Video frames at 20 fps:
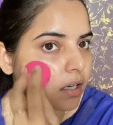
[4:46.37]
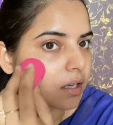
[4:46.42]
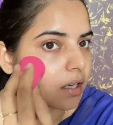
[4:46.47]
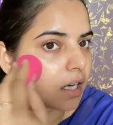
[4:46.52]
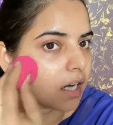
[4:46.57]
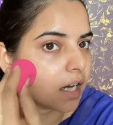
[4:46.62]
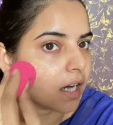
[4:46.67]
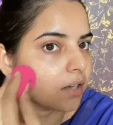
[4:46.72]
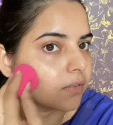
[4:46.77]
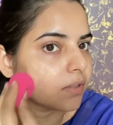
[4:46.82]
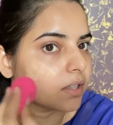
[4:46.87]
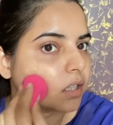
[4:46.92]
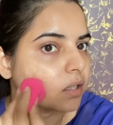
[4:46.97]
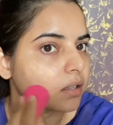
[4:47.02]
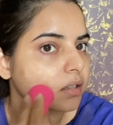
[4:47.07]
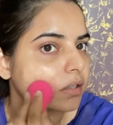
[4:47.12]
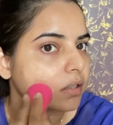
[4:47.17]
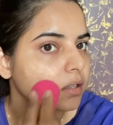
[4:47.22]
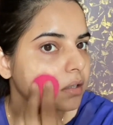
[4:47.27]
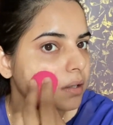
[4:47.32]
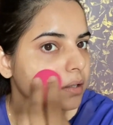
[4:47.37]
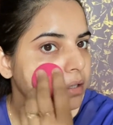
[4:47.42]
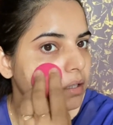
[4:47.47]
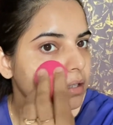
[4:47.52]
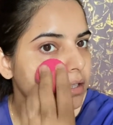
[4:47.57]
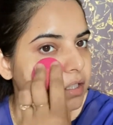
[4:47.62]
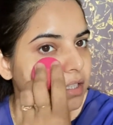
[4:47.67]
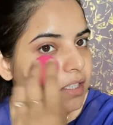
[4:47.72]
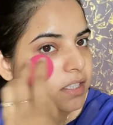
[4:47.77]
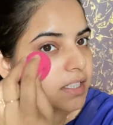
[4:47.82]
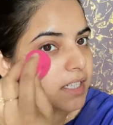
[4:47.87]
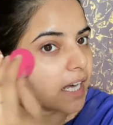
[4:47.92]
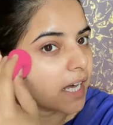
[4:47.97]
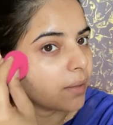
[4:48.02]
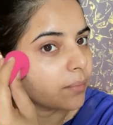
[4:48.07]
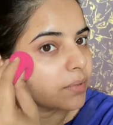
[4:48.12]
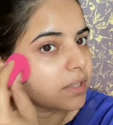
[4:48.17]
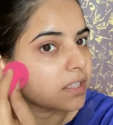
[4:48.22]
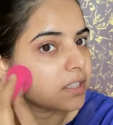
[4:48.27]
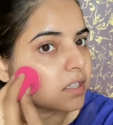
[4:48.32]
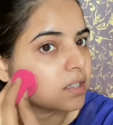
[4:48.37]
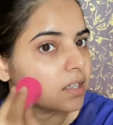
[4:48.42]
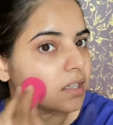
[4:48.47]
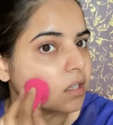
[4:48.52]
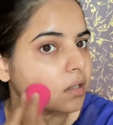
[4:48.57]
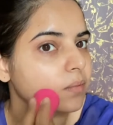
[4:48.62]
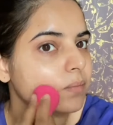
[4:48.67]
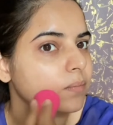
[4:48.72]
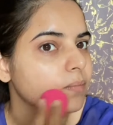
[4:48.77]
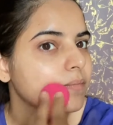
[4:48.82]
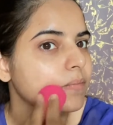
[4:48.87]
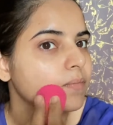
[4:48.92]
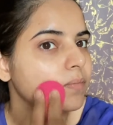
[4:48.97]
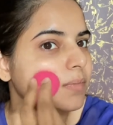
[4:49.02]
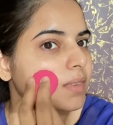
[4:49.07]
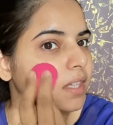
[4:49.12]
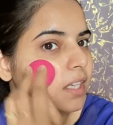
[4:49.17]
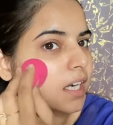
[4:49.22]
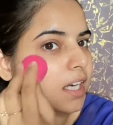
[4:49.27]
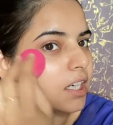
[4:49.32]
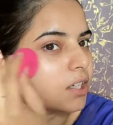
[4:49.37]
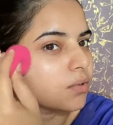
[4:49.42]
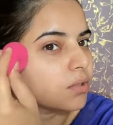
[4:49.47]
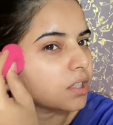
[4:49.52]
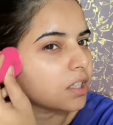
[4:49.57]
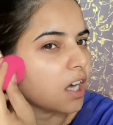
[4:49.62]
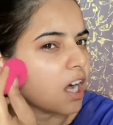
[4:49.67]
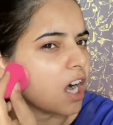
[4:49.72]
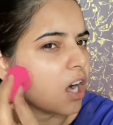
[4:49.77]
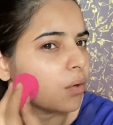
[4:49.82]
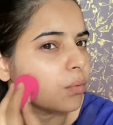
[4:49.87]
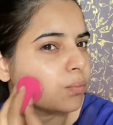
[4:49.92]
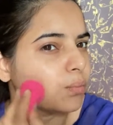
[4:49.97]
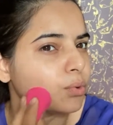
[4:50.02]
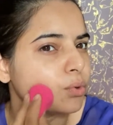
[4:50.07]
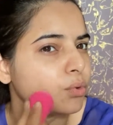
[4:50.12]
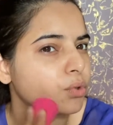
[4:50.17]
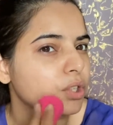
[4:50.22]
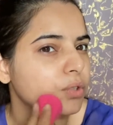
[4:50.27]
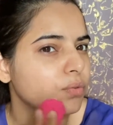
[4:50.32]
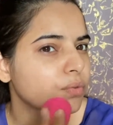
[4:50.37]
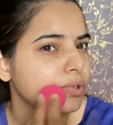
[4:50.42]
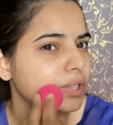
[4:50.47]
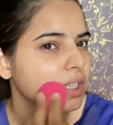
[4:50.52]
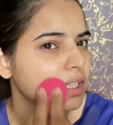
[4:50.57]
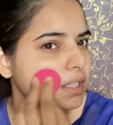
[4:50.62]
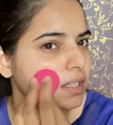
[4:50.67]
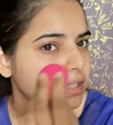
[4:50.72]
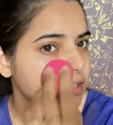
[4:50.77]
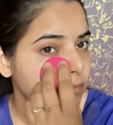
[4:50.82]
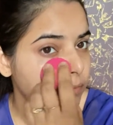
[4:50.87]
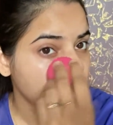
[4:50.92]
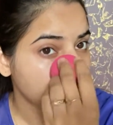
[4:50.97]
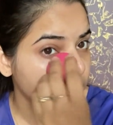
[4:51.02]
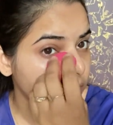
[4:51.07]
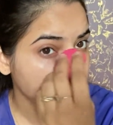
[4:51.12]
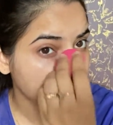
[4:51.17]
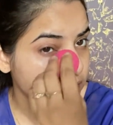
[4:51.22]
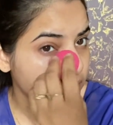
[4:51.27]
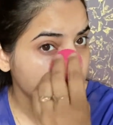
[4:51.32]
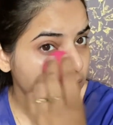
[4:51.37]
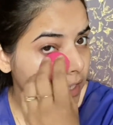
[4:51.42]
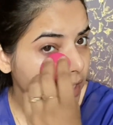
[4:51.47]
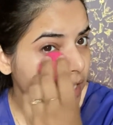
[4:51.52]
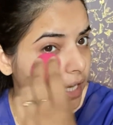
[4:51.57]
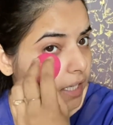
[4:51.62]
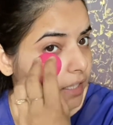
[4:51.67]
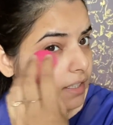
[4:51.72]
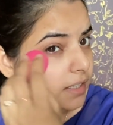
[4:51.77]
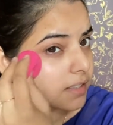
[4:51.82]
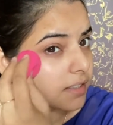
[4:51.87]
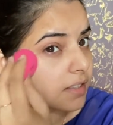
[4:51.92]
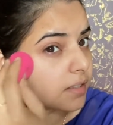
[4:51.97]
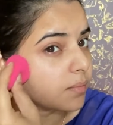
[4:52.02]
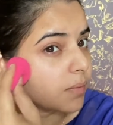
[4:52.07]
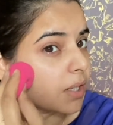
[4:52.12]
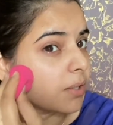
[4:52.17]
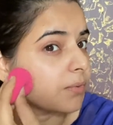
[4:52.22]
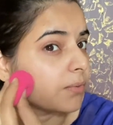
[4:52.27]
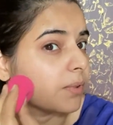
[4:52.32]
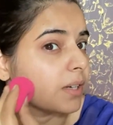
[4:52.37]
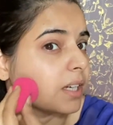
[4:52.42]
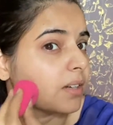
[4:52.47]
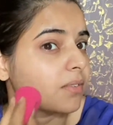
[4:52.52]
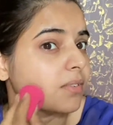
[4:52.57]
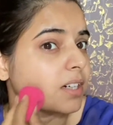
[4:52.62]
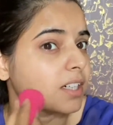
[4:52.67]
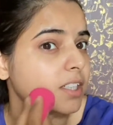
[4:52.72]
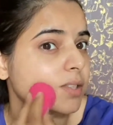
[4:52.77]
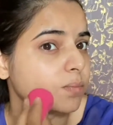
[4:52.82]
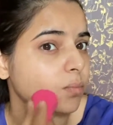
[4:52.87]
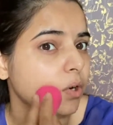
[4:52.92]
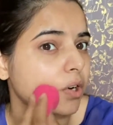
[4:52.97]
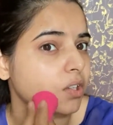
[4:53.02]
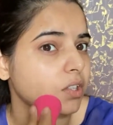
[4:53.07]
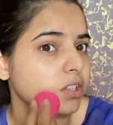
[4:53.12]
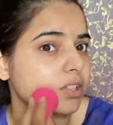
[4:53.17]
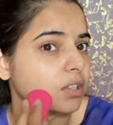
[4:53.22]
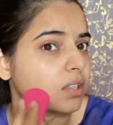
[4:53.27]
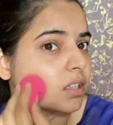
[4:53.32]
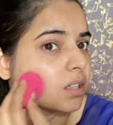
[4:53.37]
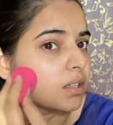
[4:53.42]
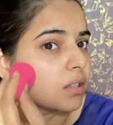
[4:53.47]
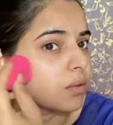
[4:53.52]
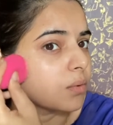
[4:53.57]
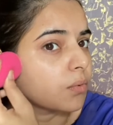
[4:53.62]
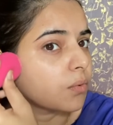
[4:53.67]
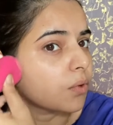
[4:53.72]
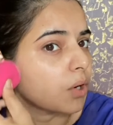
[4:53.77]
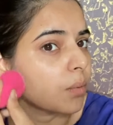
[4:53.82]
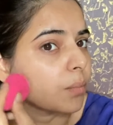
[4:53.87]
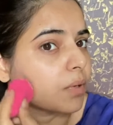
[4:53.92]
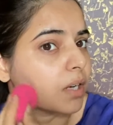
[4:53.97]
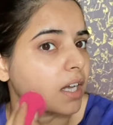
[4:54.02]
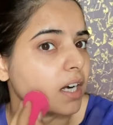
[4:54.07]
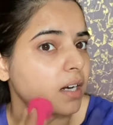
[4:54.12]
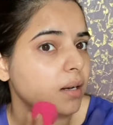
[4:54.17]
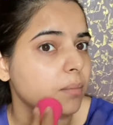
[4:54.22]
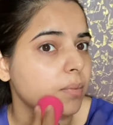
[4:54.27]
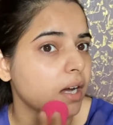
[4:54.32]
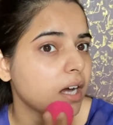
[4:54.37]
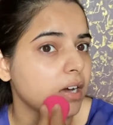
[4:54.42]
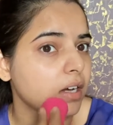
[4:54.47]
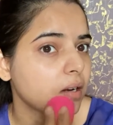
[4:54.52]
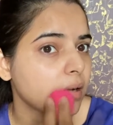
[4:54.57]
I will just dab this in. Can you see how beautifully this works? This is my favorite sponge from Color Bar.